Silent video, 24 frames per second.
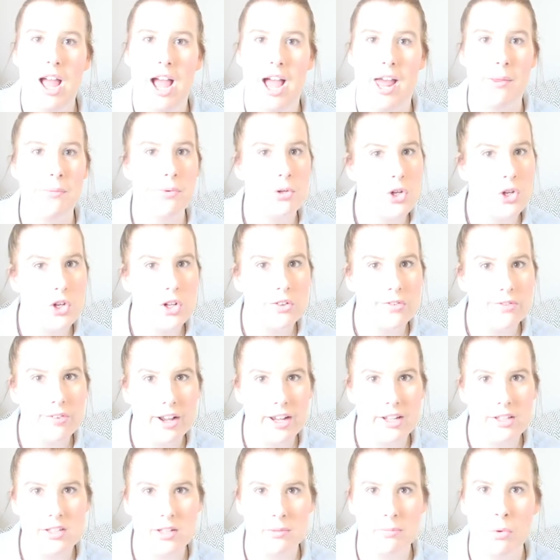I'm sure you'll
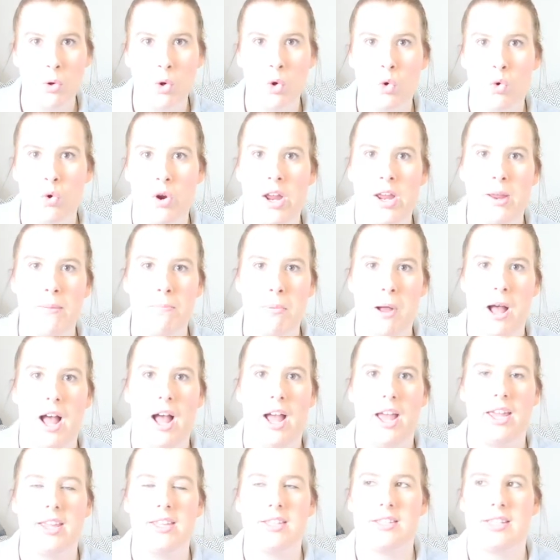find some great
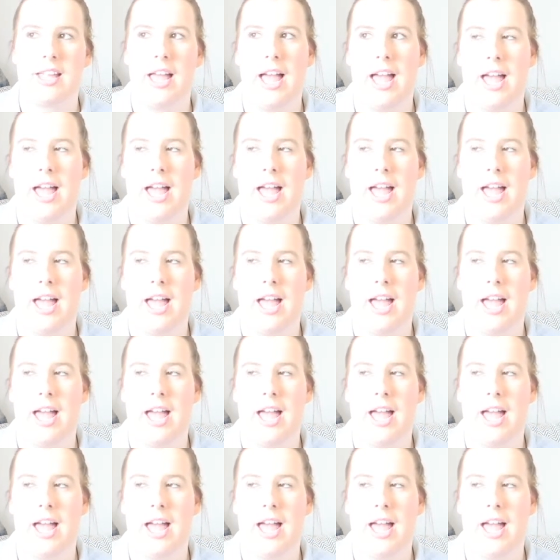buys.